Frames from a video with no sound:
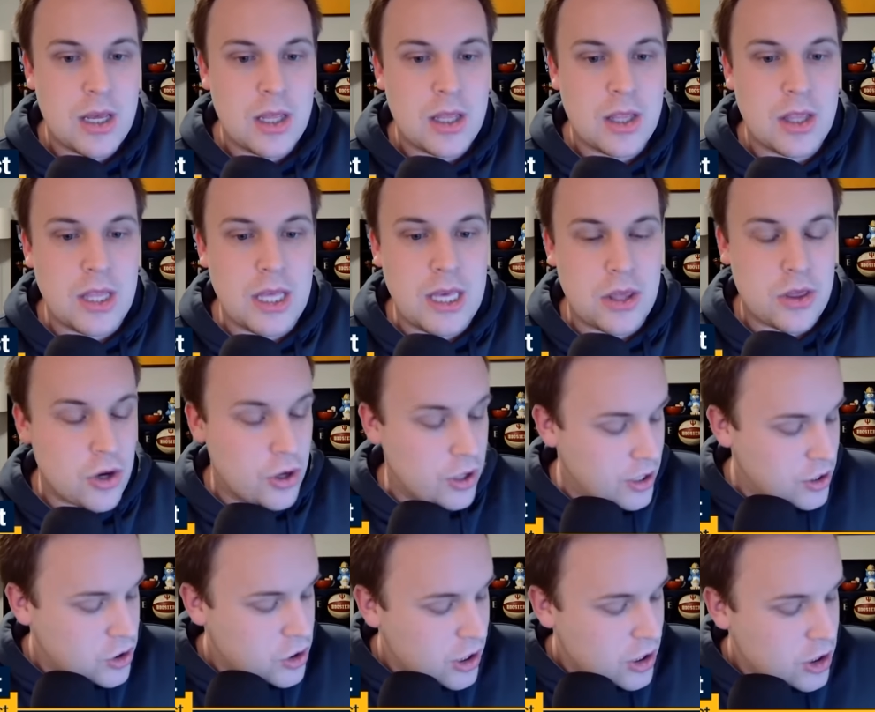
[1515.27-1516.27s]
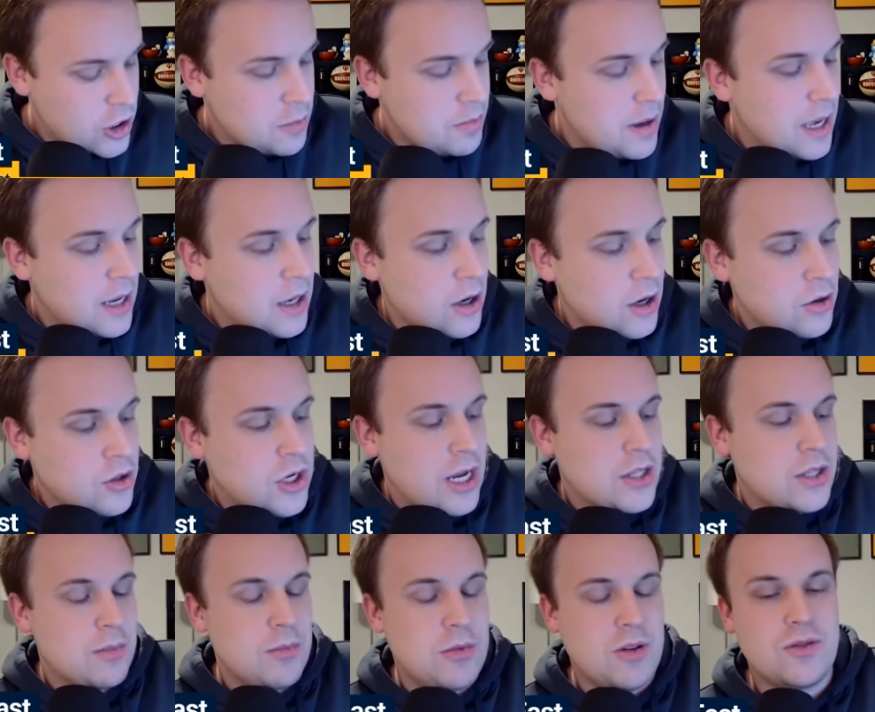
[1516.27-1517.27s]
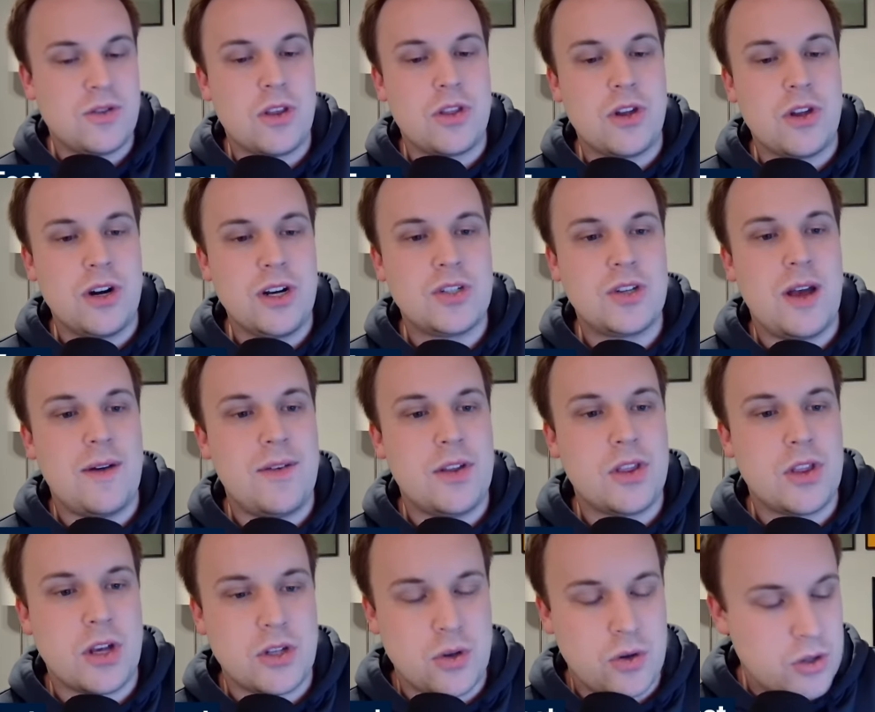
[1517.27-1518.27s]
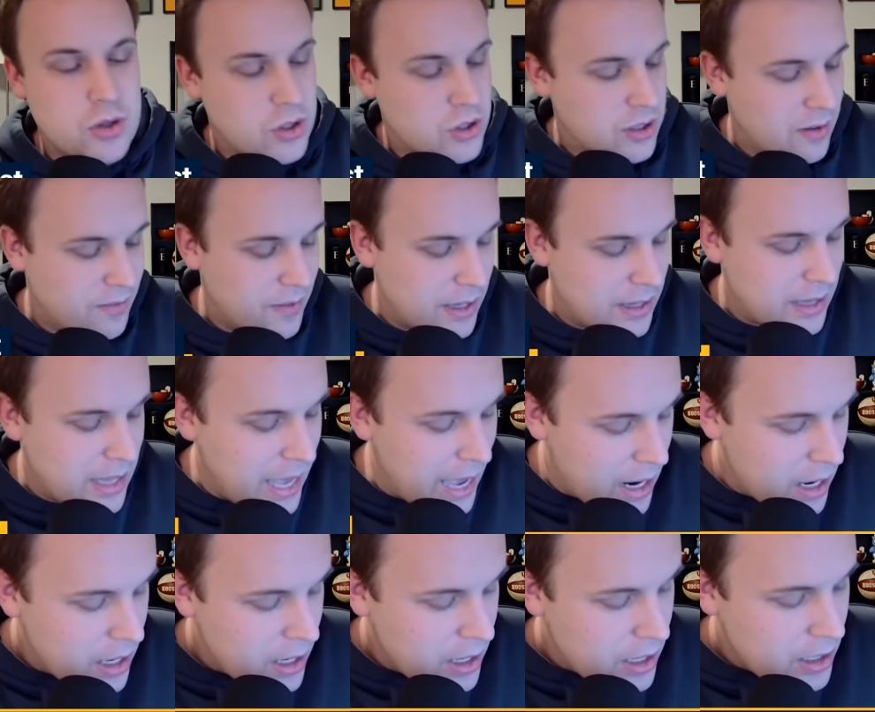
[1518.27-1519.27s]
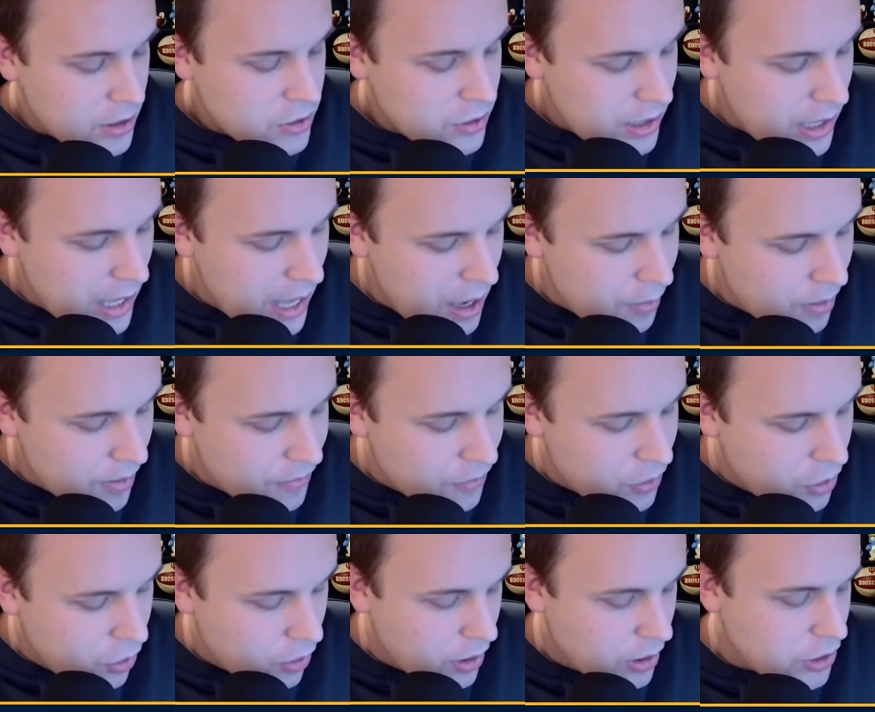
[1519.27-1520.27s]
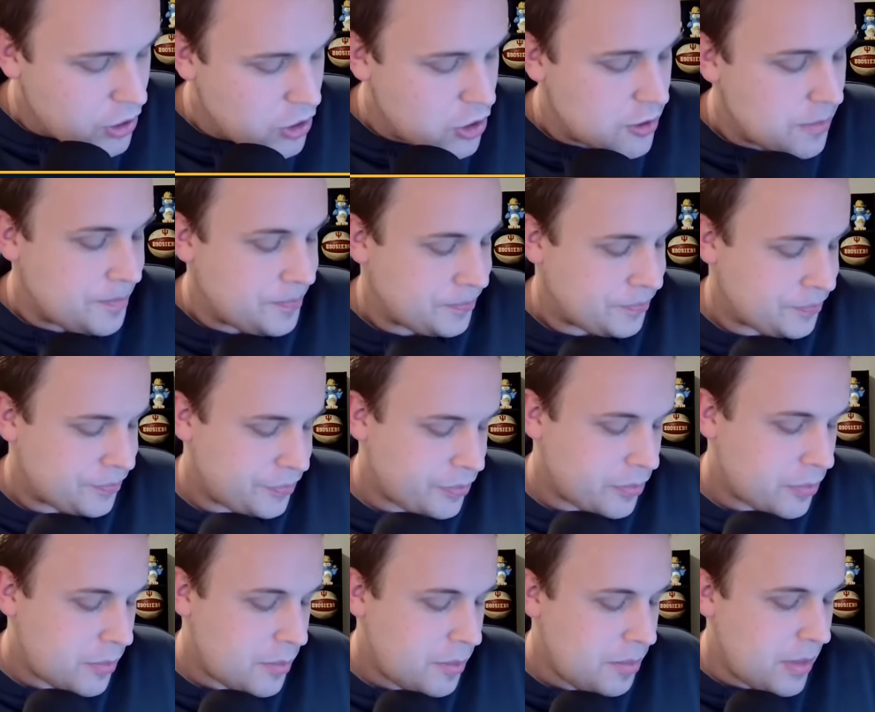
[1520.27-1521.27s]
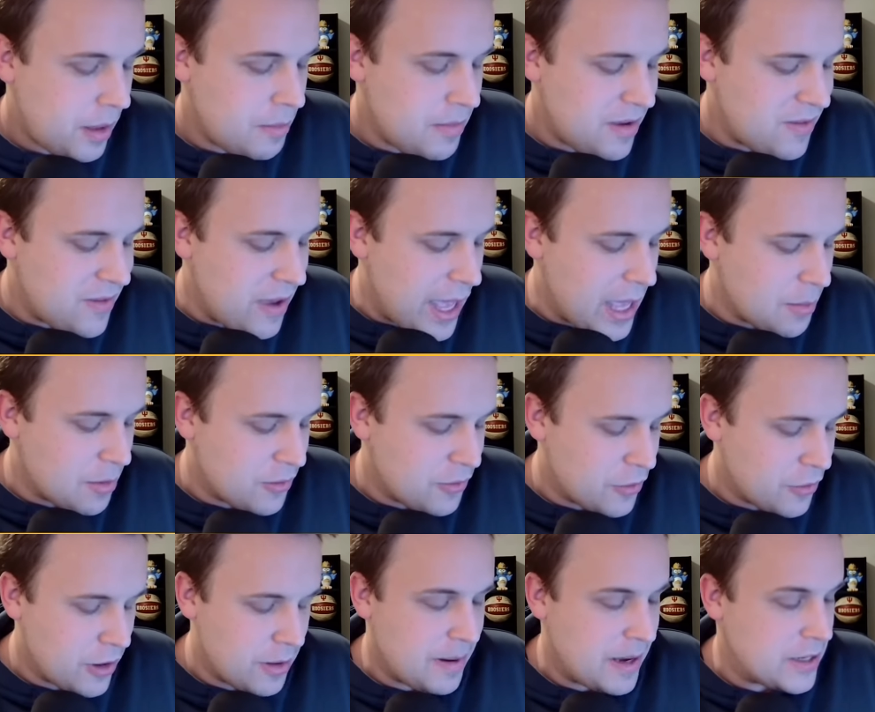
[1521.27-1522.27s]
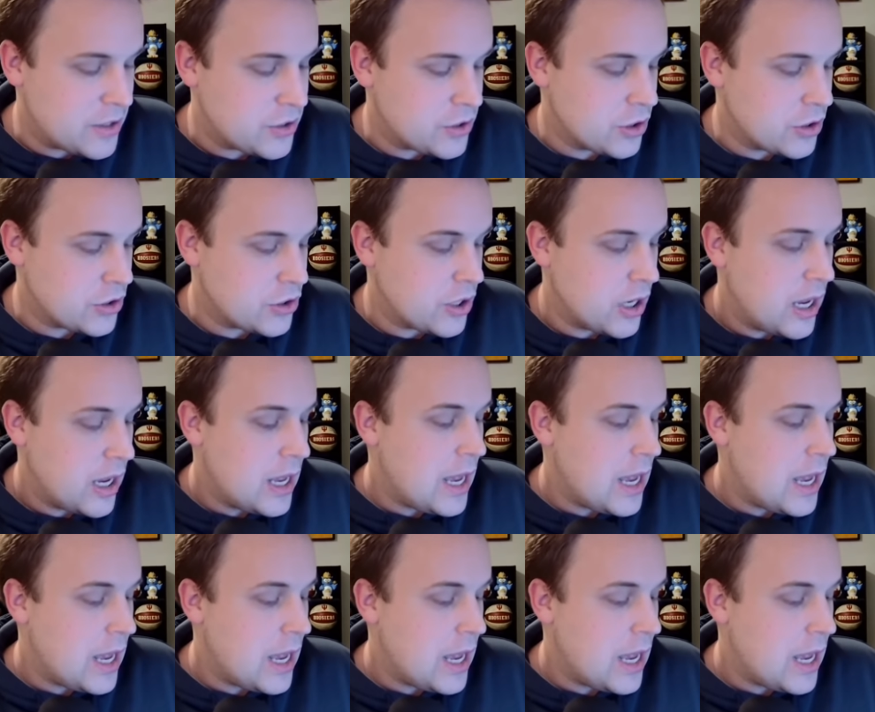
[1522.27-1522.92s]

the 36th pick. No chance it moves to 37th, all sorts of stuff like that. So that would, of course, be valuable for the Pacers.